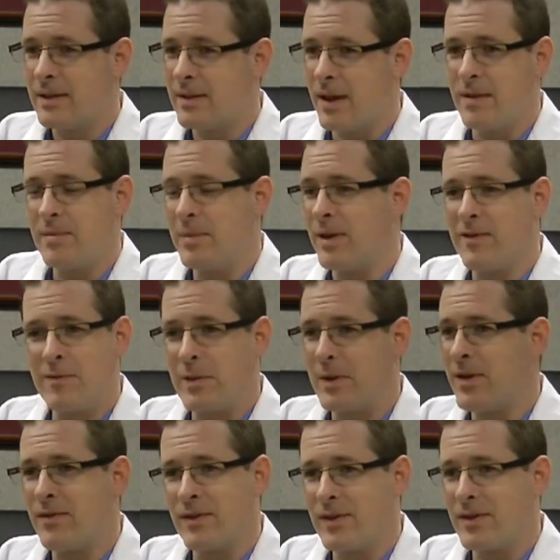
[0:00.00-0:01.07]
It's unbelievable
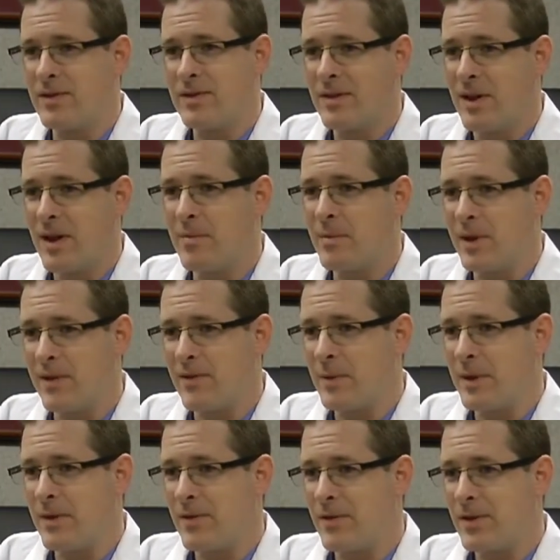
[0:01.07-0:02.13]
difference,
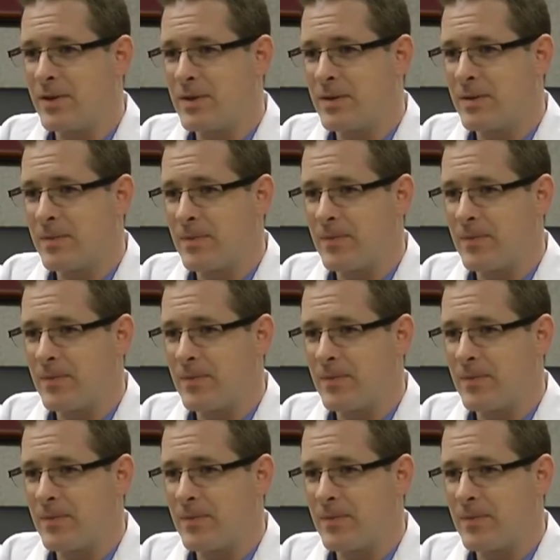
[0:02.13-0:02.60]
unbelievable difference.